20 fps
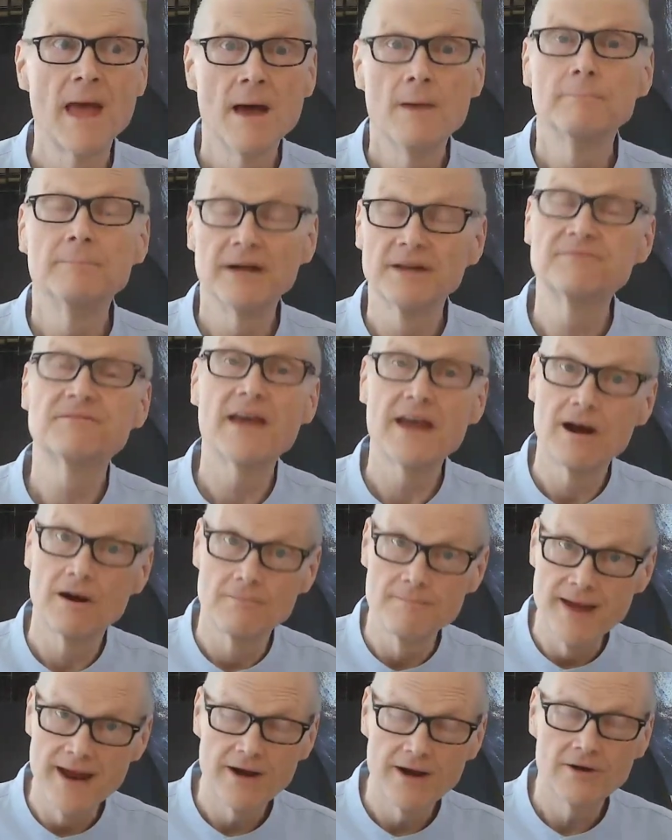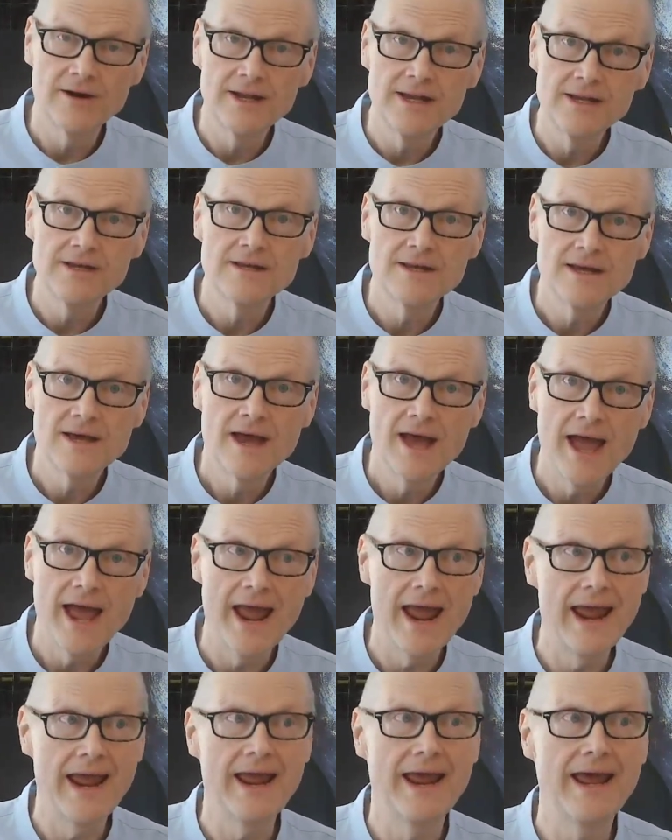But if they are married
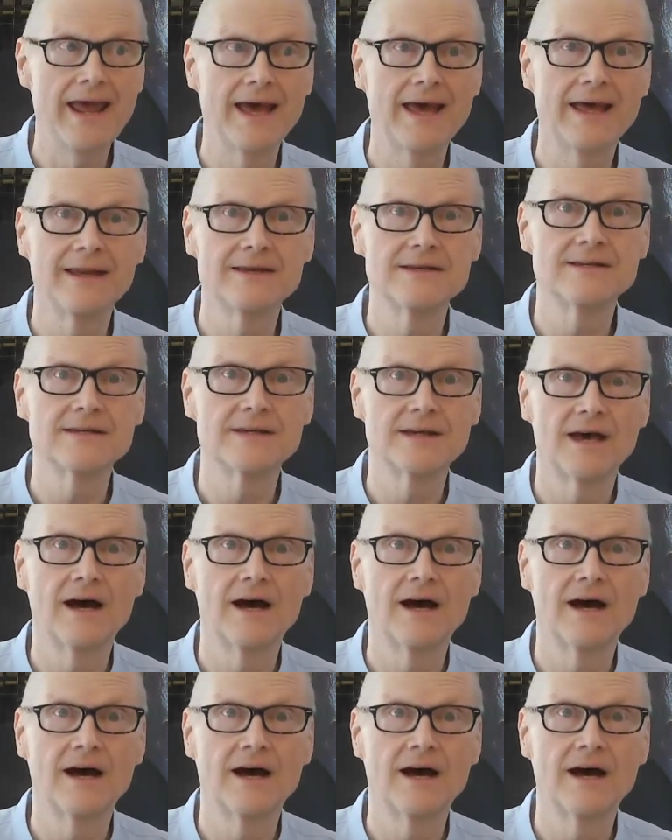and